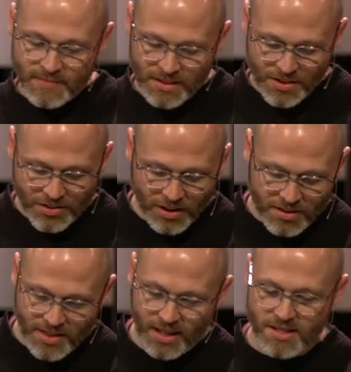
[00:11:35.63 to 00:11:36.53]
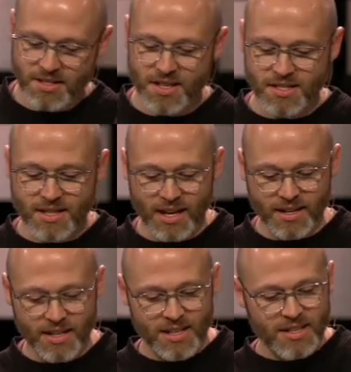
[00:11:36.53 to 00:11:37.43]
And the third thing is this,
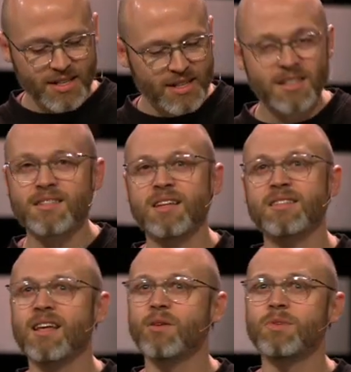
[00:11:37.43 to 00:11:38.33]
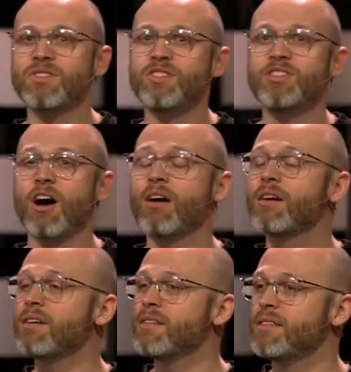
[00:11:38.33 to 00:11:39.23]
that it says that it was
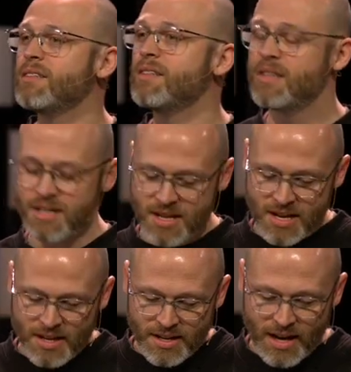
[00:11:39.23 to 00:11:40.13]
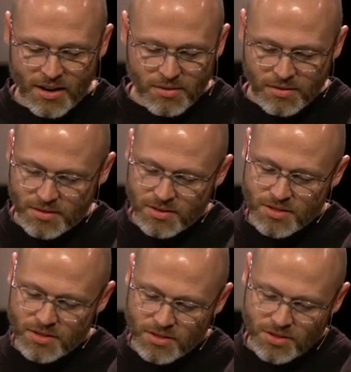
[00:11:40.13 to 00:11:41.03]
dark. Now,
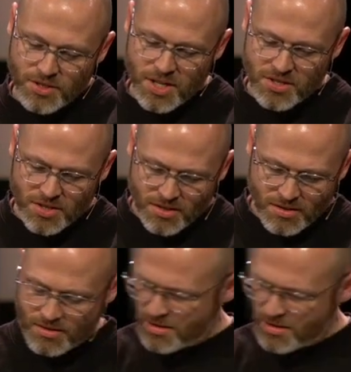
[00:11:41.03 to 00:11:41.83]
just